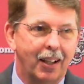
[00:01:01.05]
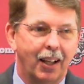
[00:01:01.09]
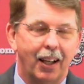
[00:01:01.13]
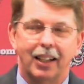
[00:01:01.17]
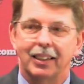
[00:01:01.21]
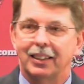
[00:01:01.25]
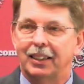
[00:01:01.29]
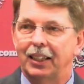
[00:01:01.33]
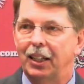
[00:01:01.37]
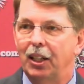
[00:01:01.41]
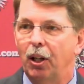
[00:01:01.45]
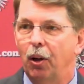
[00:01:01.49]

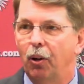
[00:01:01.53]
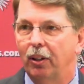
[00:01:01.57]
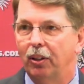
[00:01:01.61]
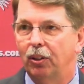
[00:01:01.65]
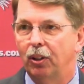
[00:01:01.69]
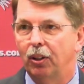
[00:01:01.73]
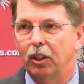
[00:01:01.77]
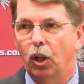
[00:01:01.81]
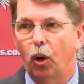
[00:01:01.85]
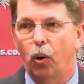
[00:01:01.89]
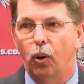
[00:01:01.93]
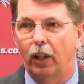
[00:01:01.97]
I said, you know,
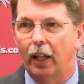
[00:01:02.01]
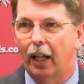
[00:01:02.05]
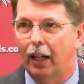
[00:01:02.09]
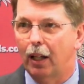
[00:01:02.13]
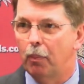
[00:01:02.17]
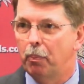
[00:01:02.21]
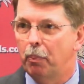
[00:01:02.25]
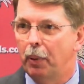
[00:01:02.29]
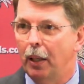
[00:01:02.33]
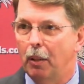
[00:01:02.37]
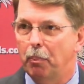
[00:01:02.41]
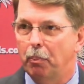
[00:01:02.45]
you know a lot
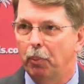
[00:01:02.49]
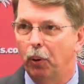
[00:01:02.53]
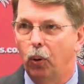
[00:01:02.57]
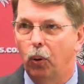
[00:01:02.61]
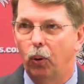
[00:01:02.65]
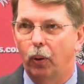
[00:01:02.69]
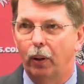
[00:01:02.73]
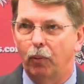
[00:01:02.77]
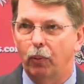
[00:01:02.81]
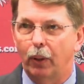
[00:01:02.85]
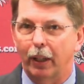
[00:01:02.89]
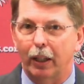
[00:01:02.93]
of
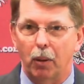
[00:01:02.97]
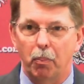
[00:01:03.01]
people and we